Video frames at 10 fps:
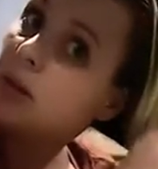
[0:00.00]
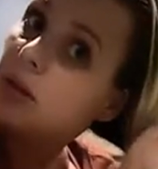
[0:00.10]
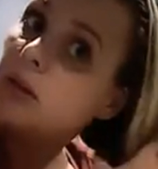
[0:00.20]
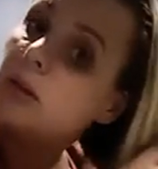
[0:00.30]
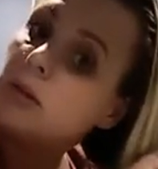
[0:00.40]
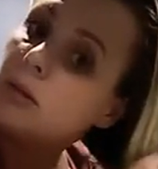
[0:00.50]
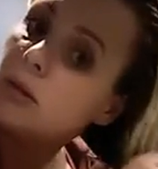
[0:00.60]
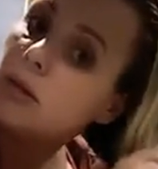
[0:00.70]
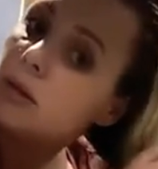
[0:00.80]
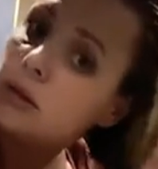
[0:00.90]
you do
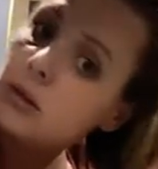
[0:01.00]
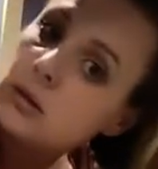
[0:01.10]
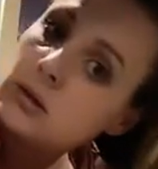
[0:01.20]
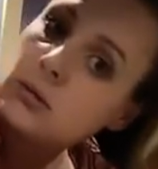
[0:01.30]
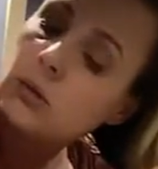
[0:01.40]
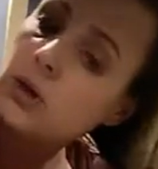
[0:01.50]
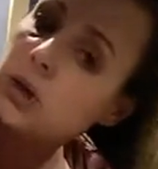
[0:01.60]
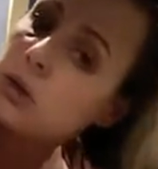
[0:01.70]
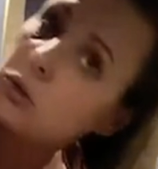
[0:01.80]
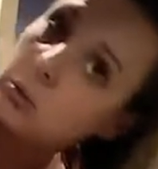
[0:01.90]
is wash like
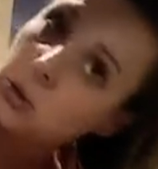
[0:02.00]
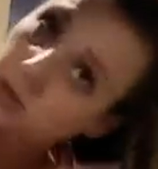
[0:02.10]
normal.